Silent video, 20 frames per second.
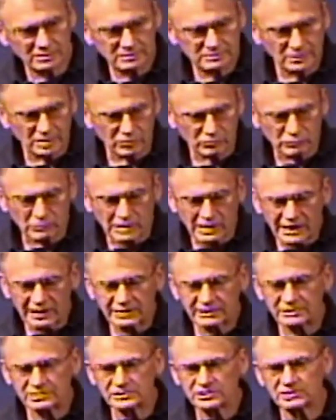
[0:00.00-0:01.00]

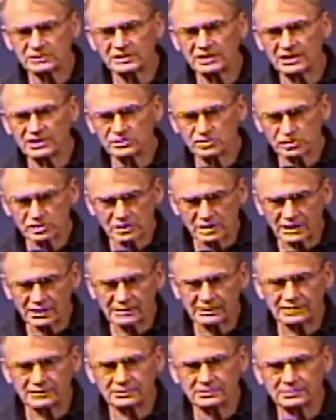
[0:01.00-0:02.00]
arise and
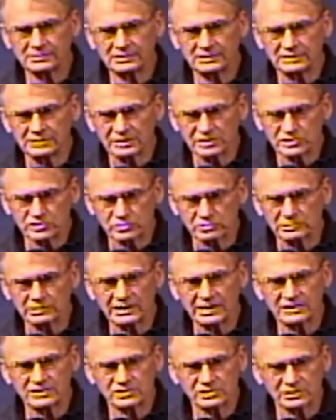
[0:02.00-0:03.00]
shine and let your
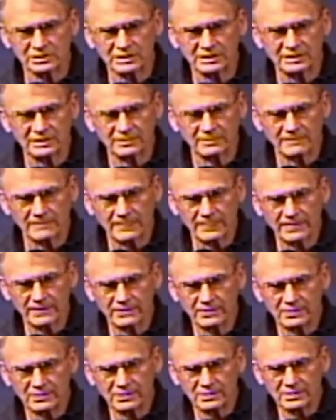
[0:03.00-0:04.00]
light shine.
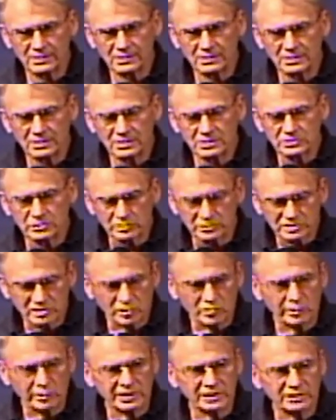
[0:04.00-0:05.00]
So it's a
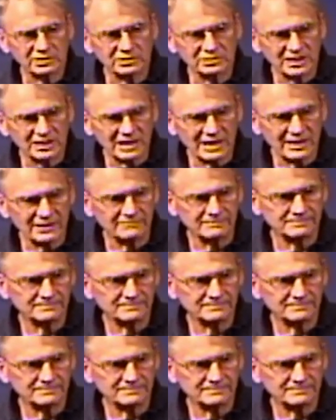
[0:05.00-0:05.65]
critical time.